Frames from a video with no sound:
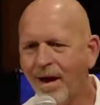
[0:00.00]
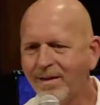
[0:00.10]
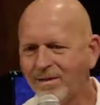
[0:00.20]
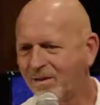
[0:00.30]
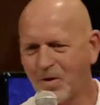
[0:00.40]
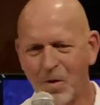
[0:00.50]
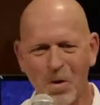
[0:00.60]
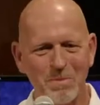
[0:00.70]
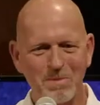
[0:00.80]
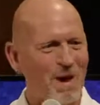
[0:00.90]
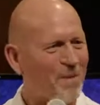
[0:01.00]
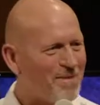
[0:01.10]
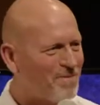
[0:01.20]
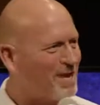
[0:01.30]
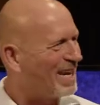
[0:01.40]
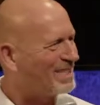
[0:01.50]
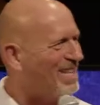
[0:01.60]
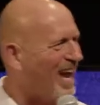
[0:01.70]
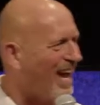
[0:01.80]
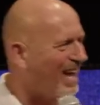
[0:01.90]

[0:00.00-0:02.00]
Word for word: couldn't go home with my wife the next day.